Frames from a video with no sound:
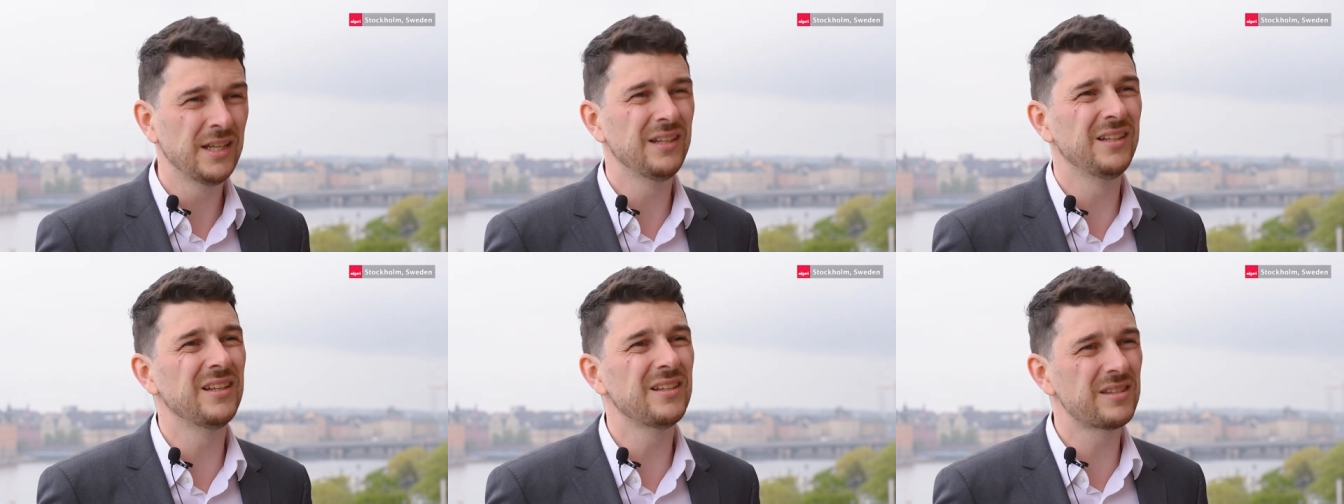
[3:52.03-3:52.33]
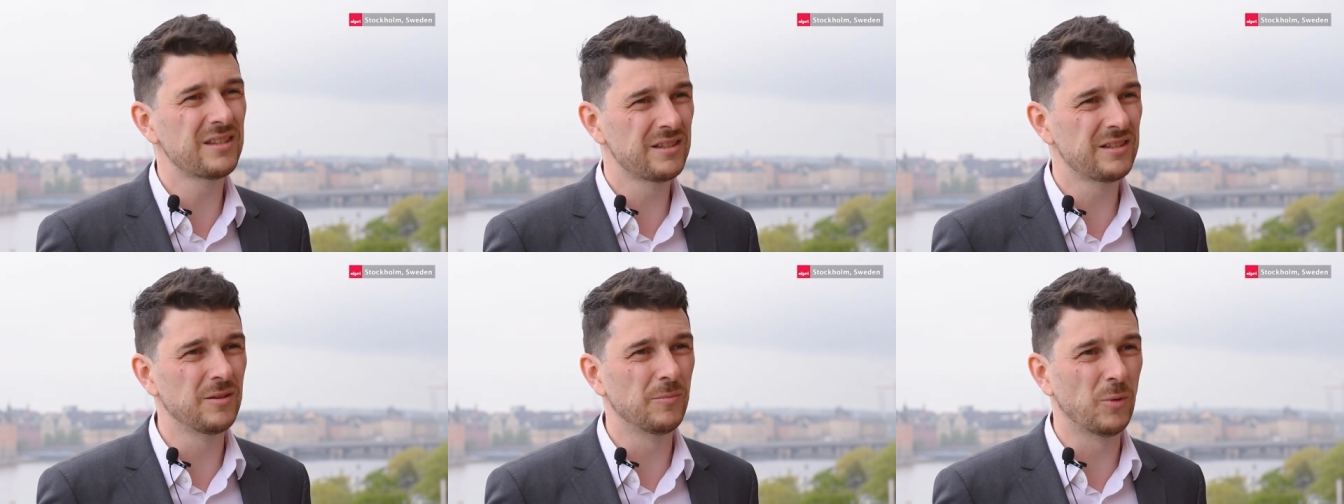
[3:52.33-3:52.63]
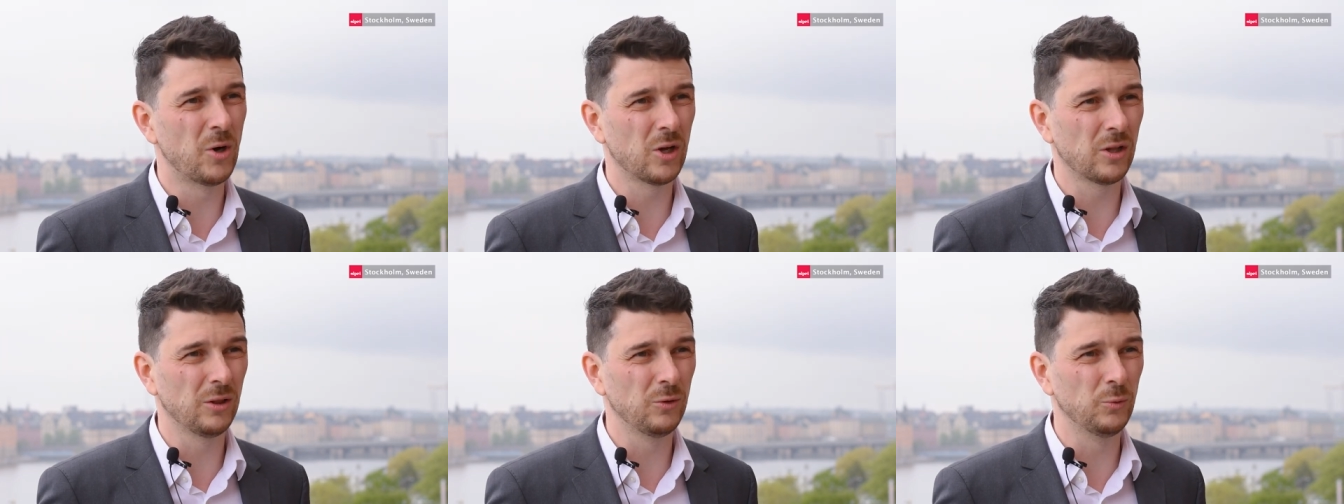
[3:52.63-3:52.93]
this is the
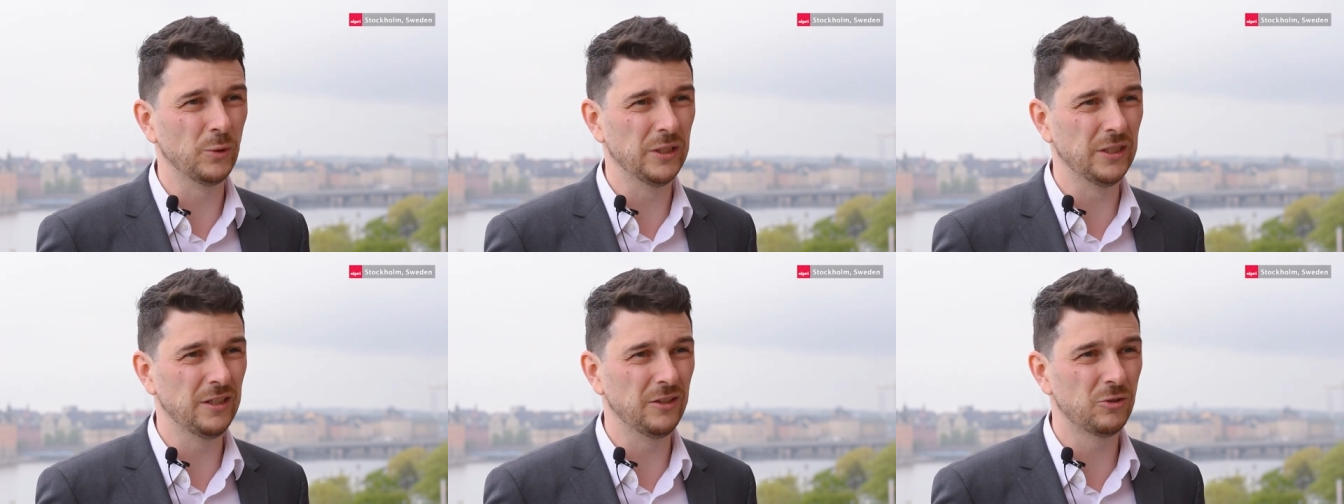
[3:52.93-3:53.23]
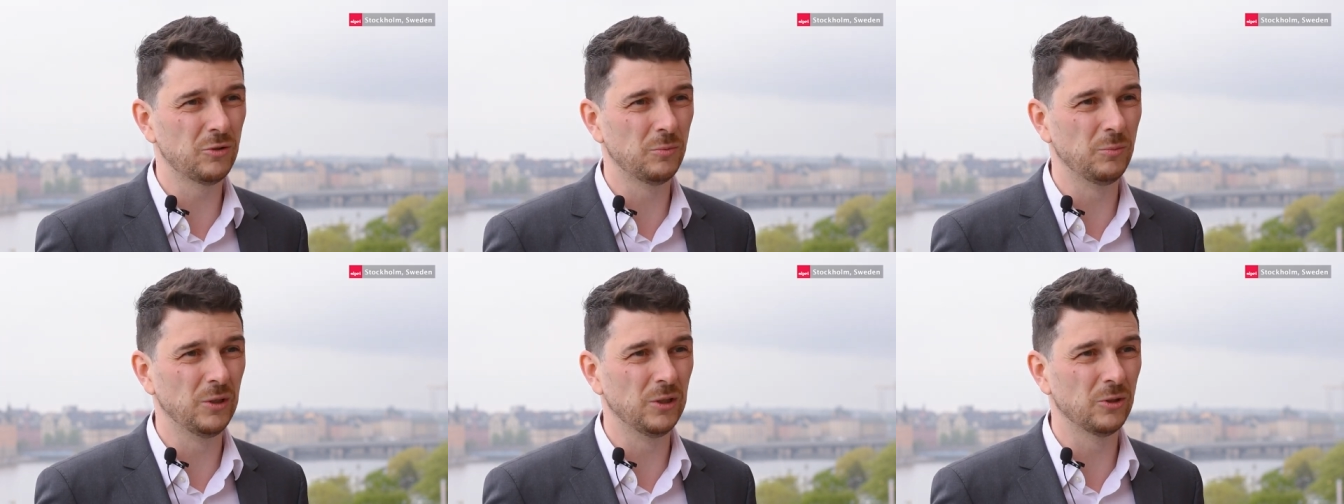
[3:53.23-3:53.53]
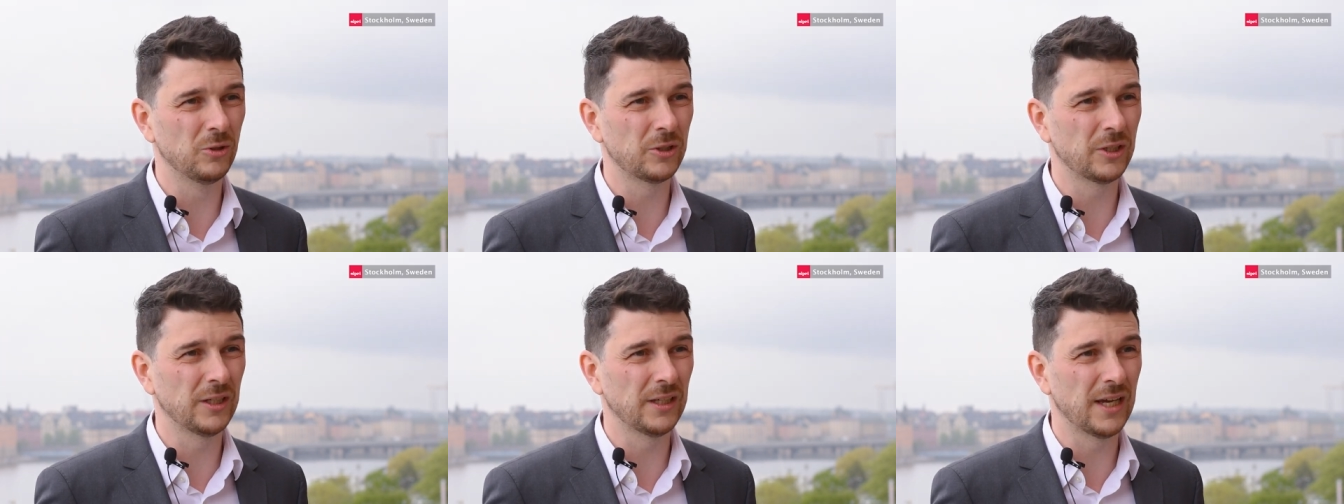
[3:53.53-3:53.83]
model we need to be
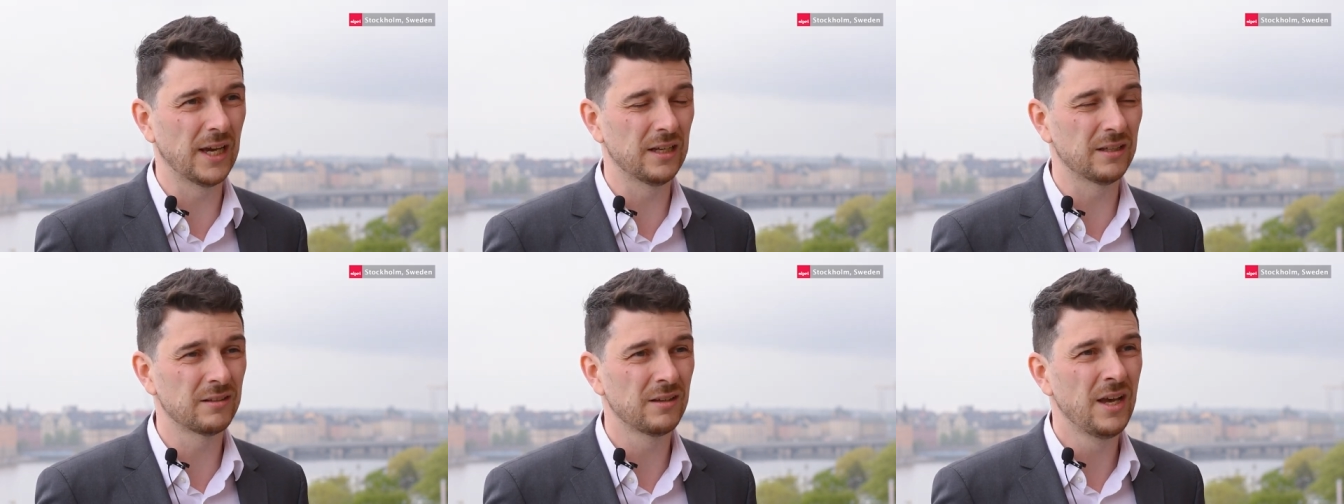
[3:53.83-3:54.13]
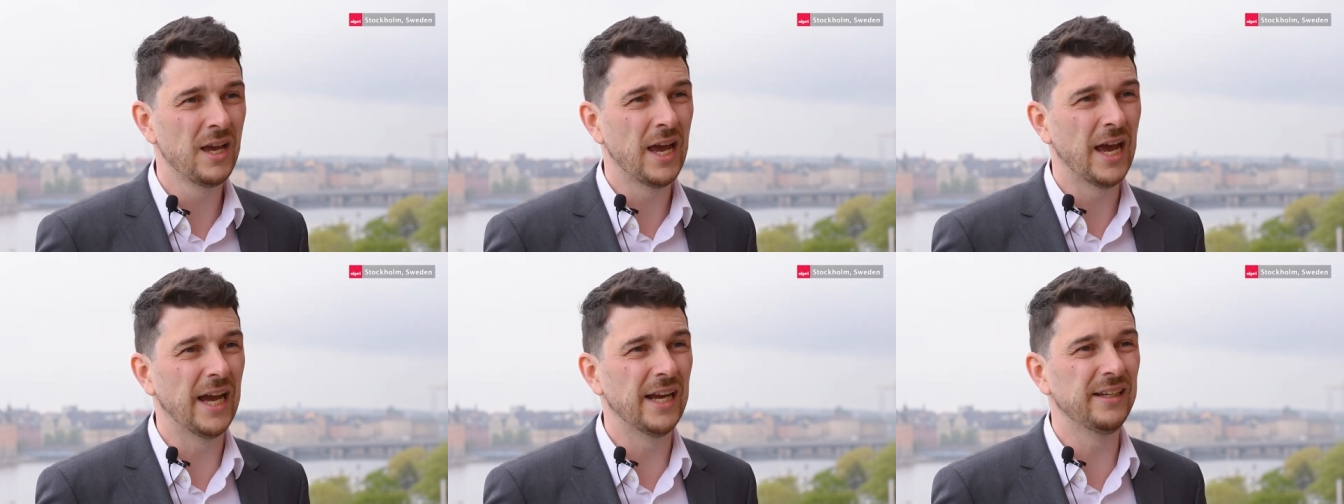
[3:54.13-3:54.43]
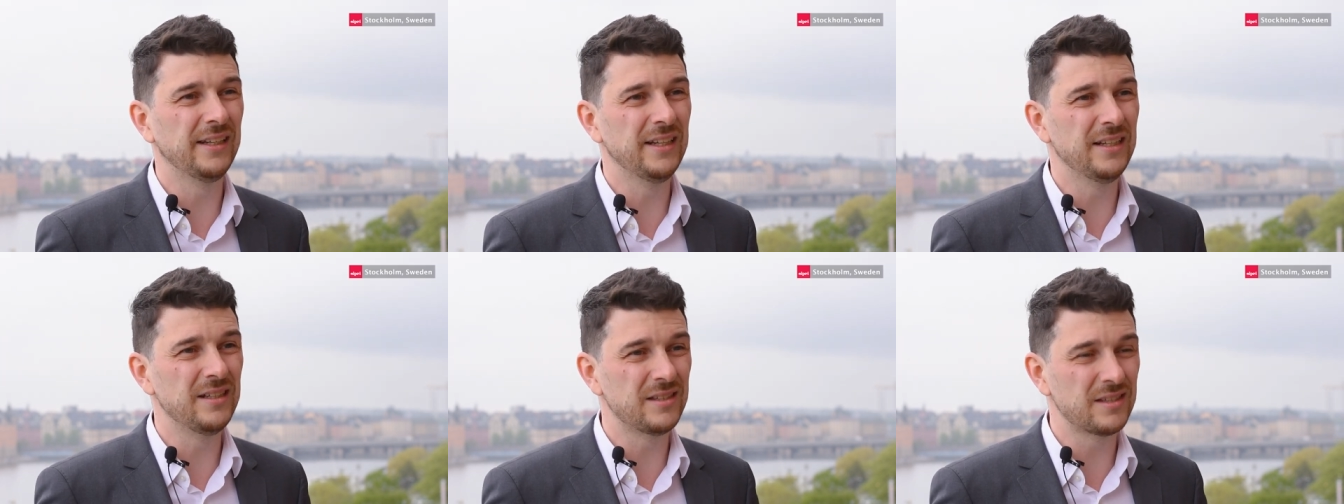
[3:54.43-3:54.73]
looking at.
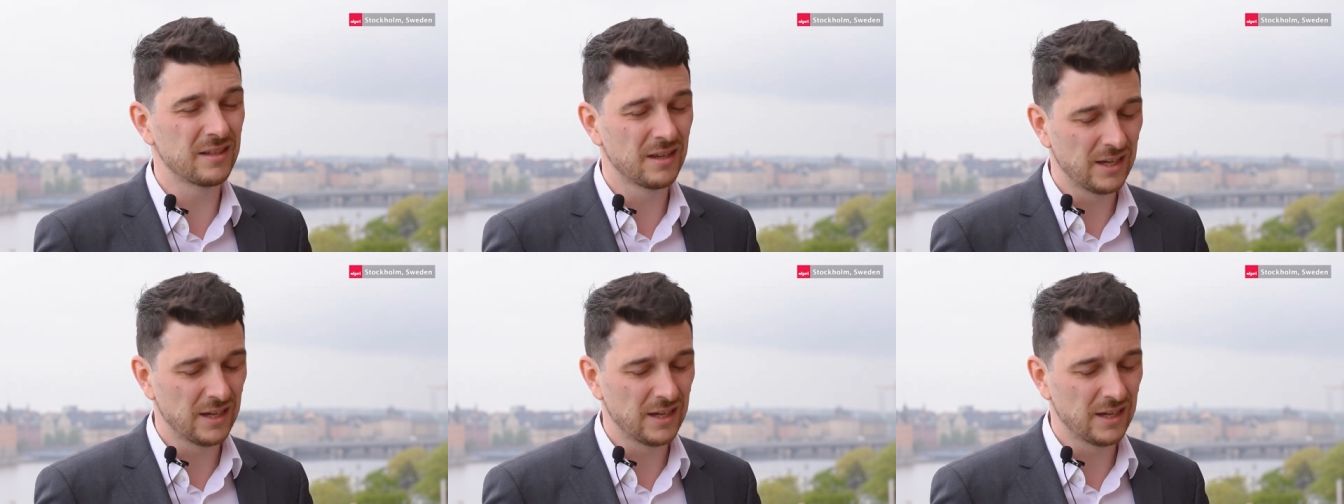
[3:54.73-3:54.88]
And it